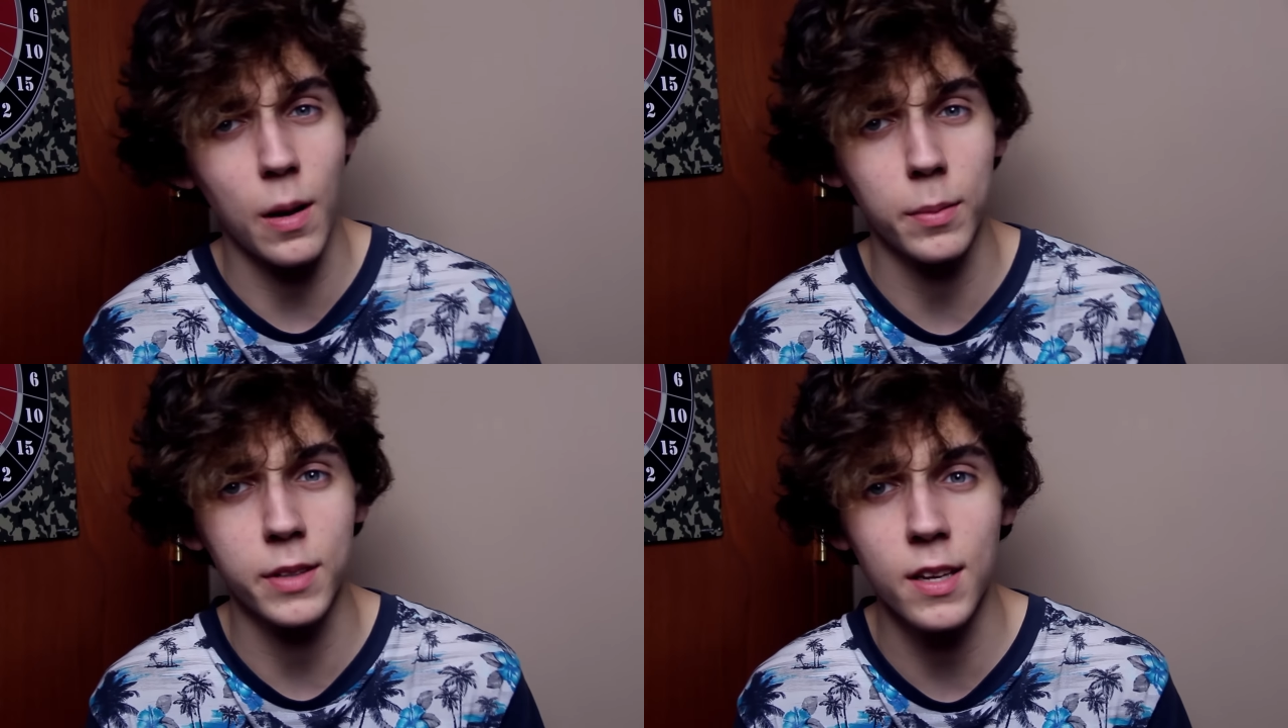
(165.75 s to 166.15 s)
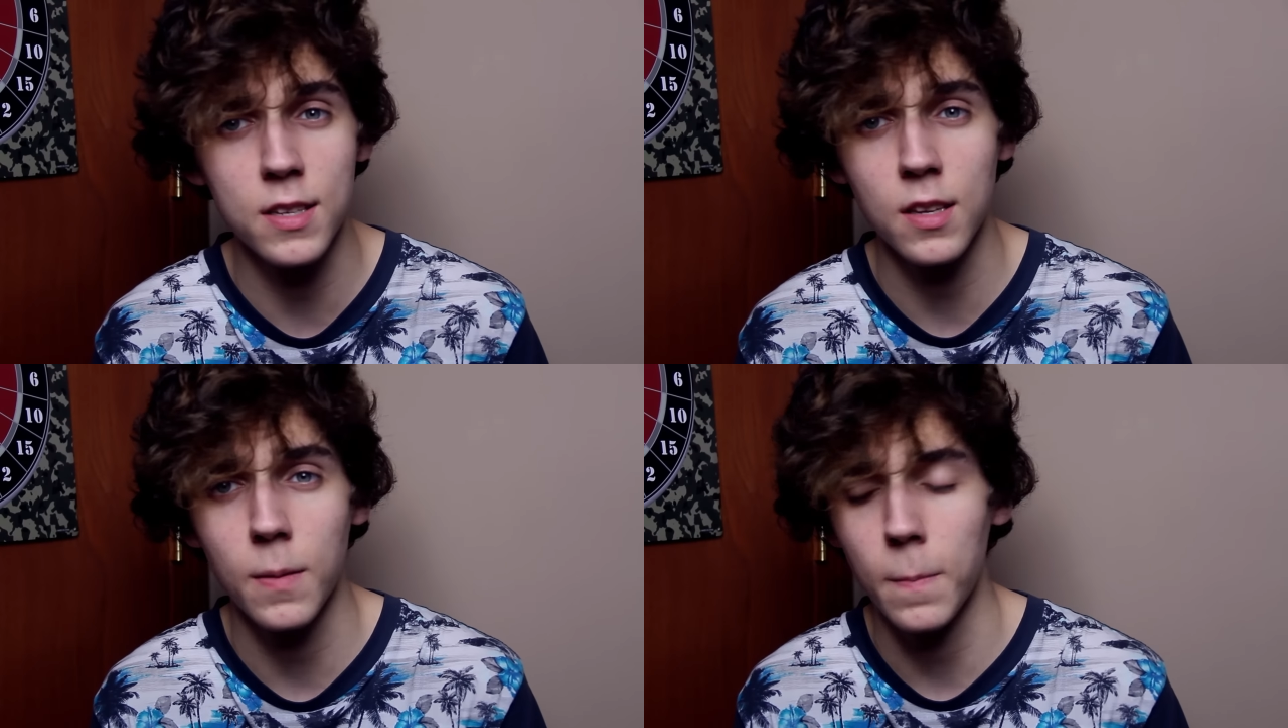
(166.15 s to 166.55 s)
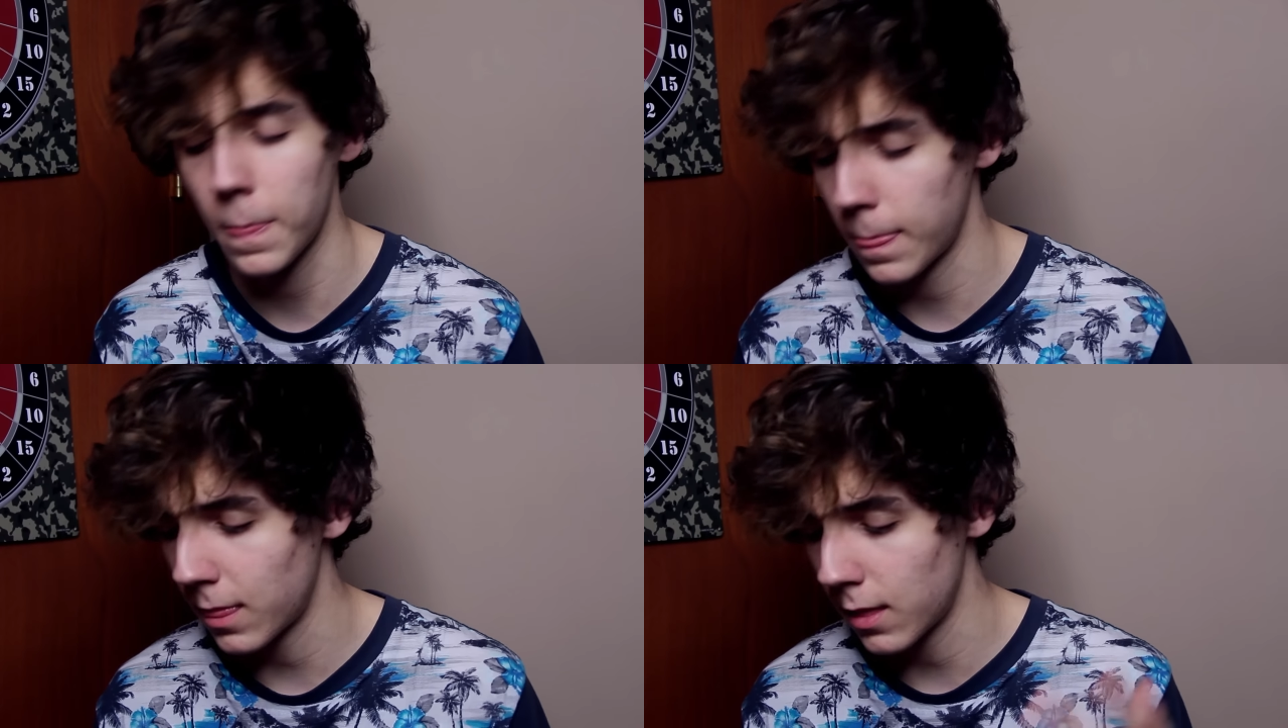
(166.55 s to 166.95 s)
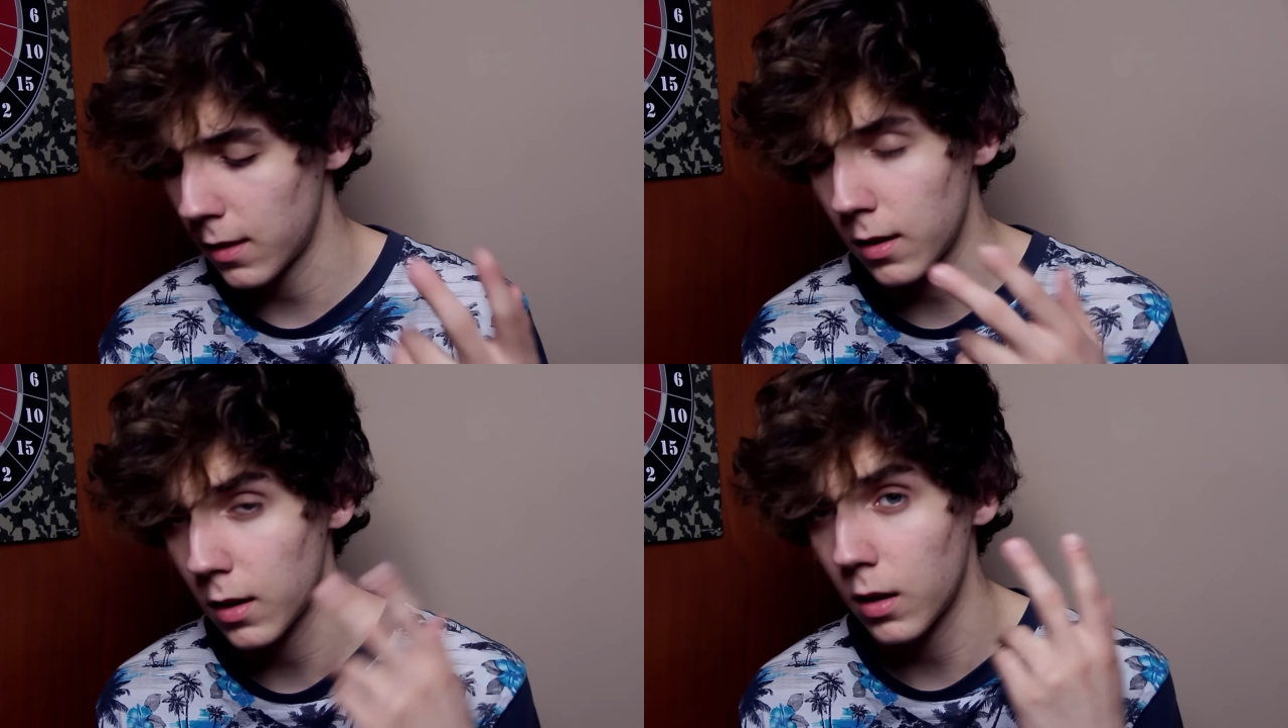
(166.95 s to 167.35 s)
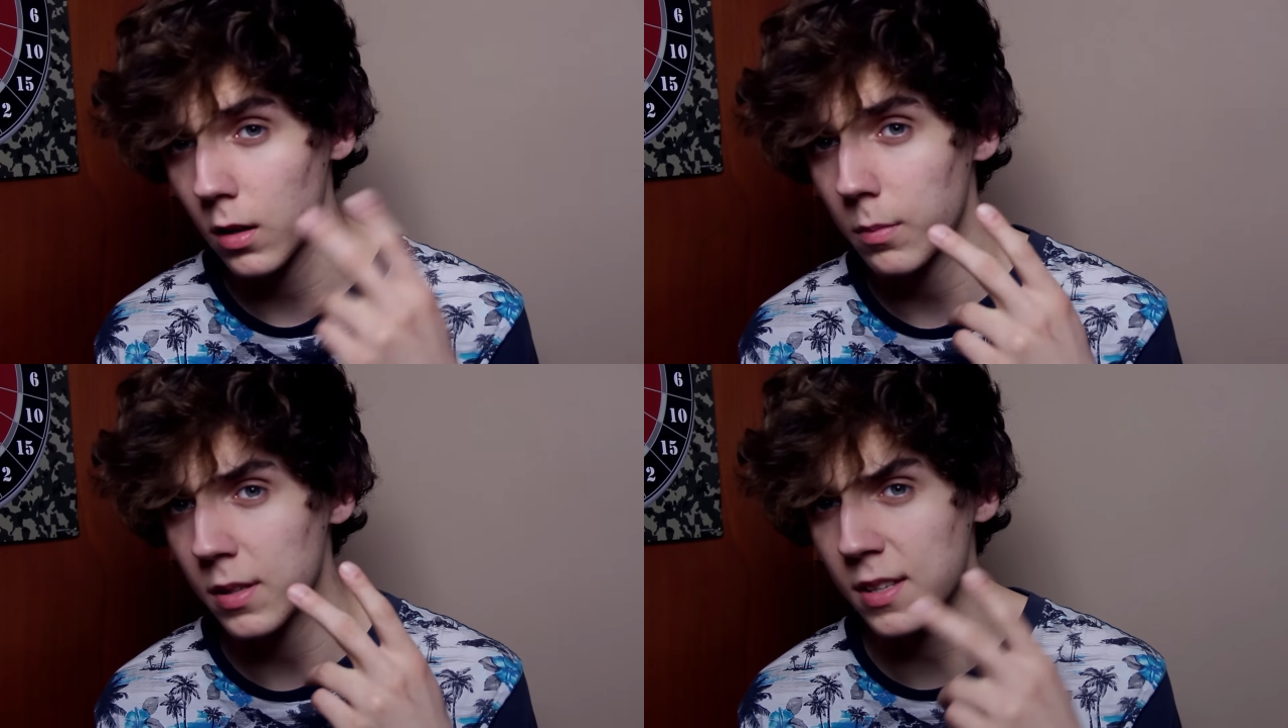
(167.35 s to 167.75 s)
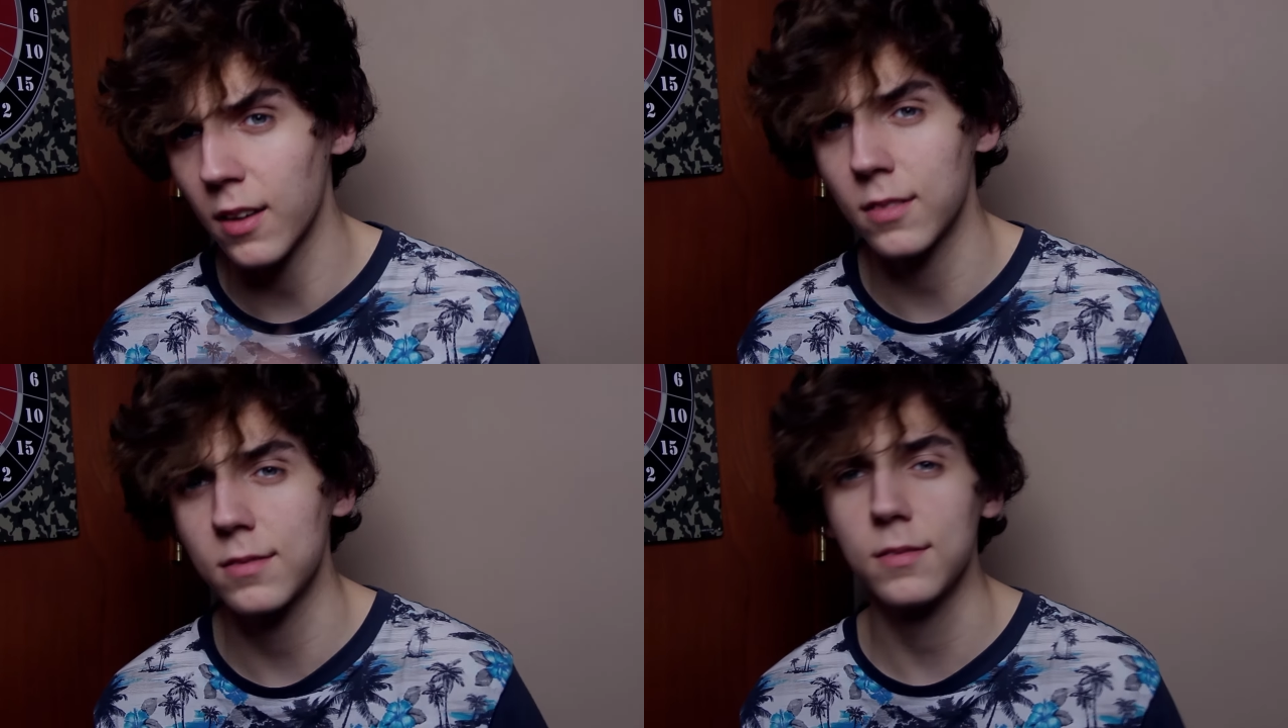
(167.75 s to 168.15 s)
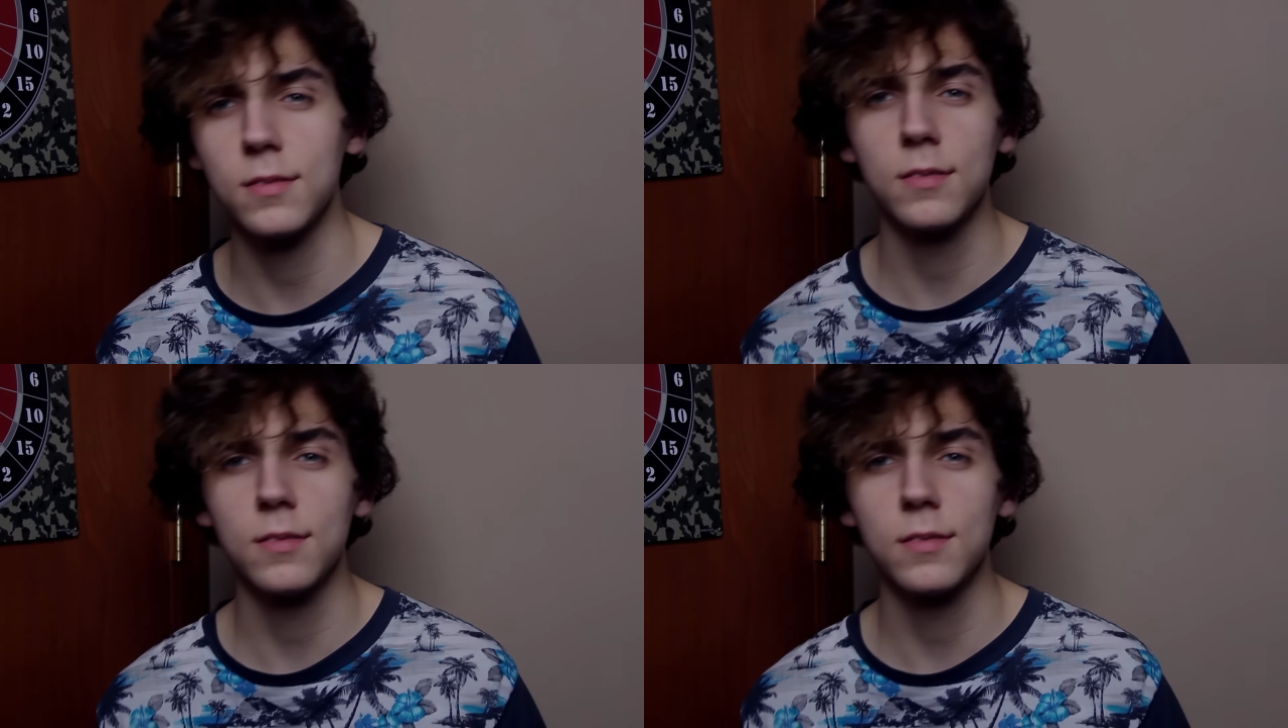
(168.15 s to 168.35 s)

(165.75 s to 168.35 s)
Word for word: couple days. Peace out.